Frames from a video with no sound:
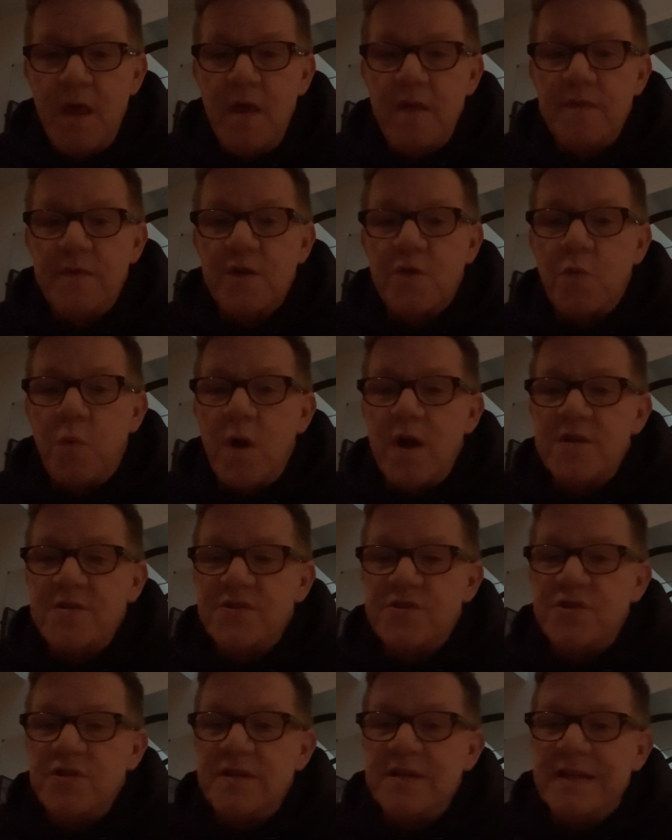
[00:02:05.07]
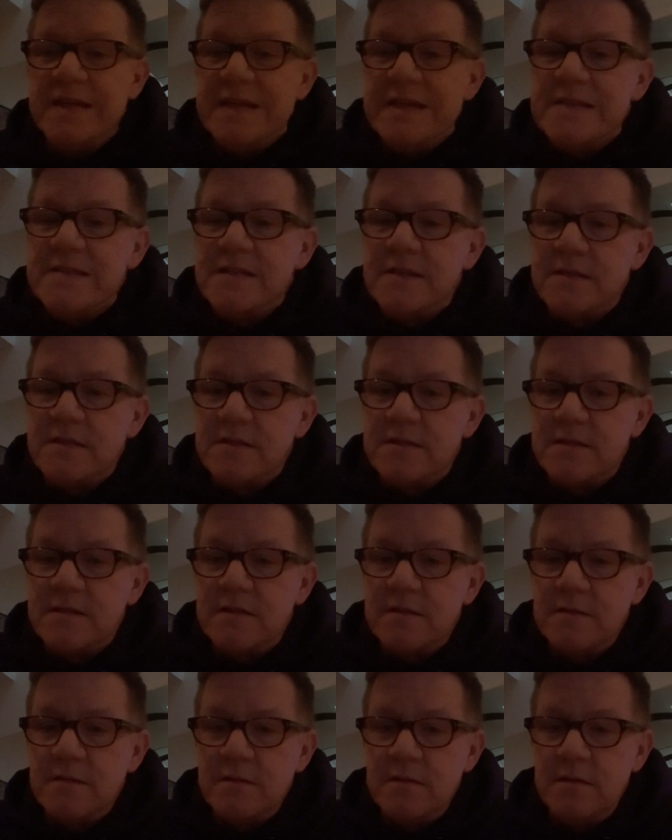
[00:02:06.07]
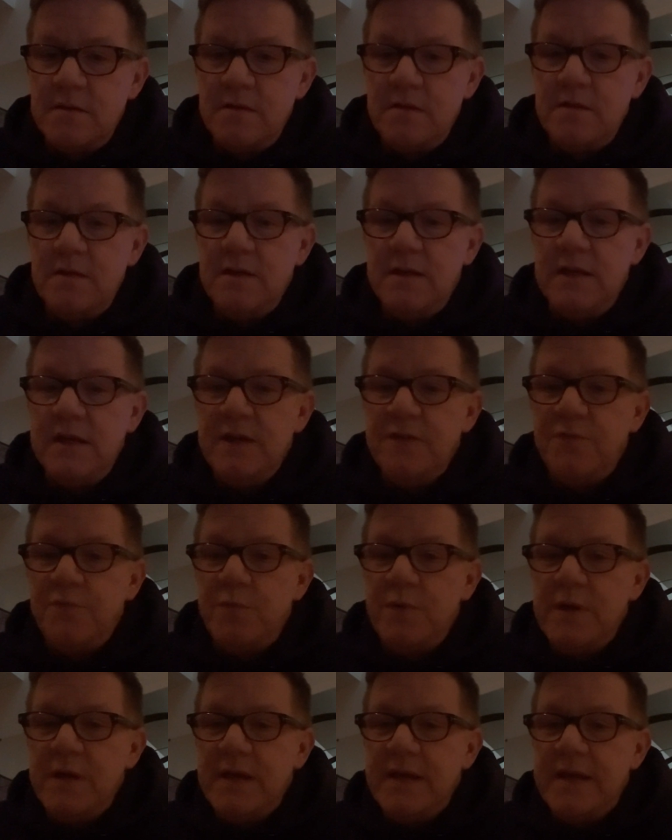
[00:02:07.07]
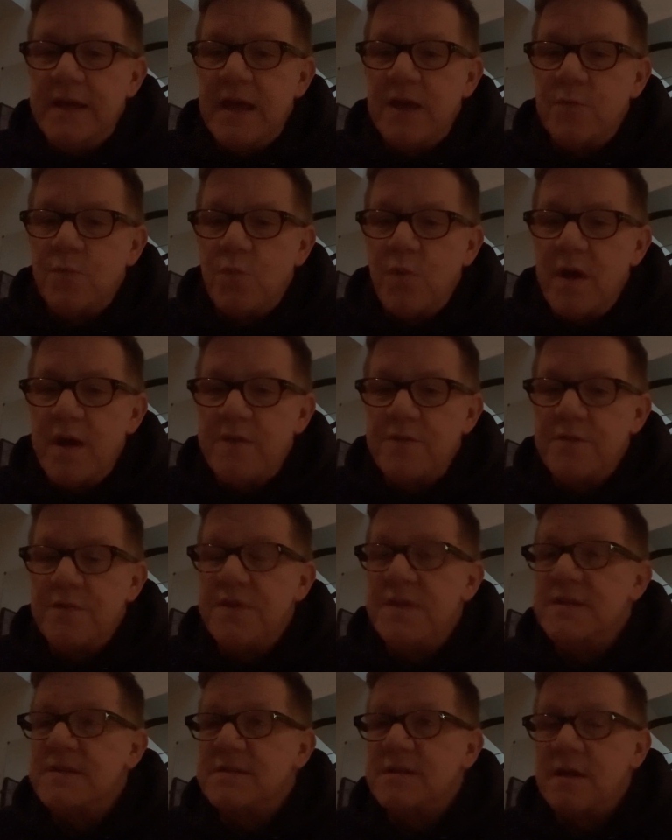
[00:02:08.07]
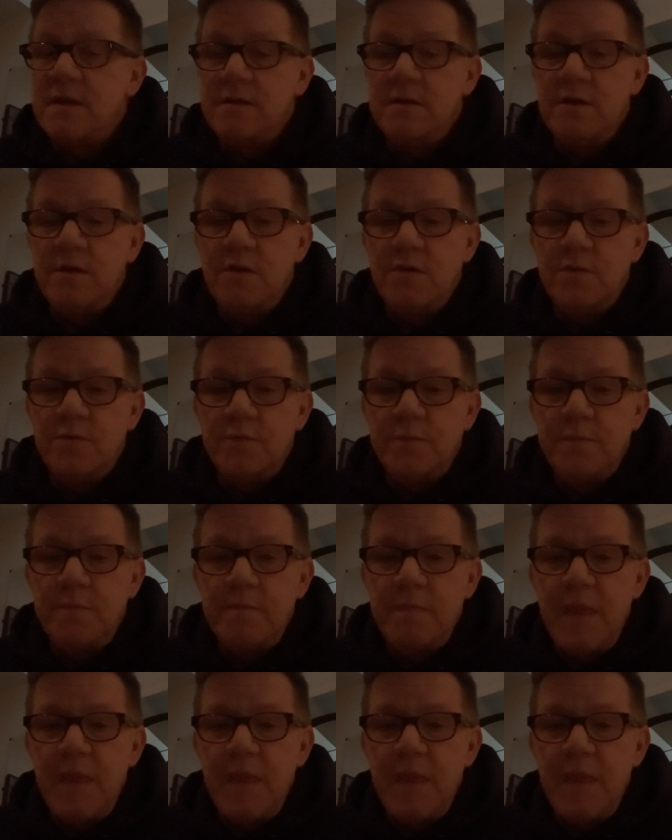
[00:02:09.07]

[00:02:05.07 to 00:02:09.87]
The question isn't if we can weather this unknown,